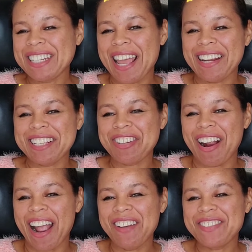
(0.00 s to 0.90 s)
to Natty's
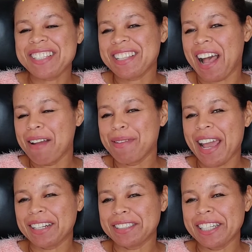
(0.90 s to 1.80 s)
Crafts. I'm
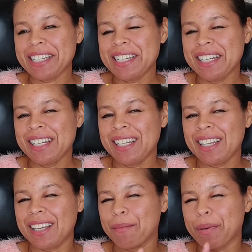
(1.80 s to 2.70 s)
Natalie,
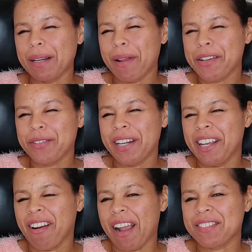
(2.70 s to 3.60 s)
but I'm not doing
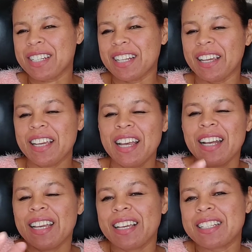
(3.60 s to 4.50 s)
any crafts today.
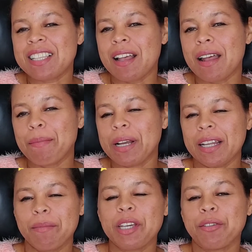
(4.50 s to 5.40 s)
It's
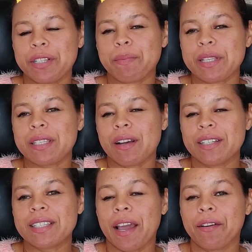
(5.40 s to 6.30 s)
going to be Christmas
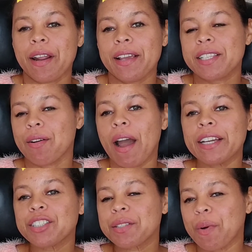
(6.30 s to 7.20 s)
on Saturday, so
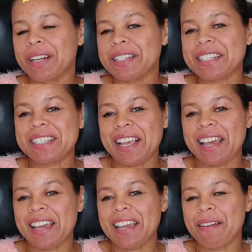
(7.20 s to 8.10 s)
I just wanted to
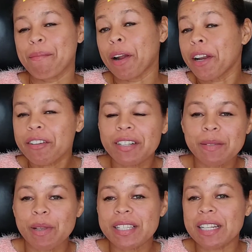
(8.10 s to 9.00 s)
say Merry
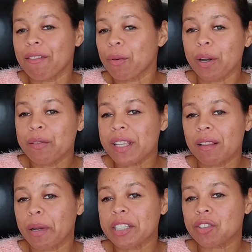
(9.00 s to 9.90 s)
Christmas to everyone who
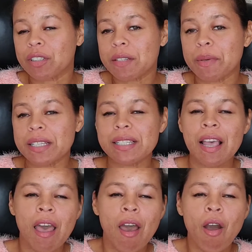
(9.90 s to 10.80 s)
celebrates Christmas,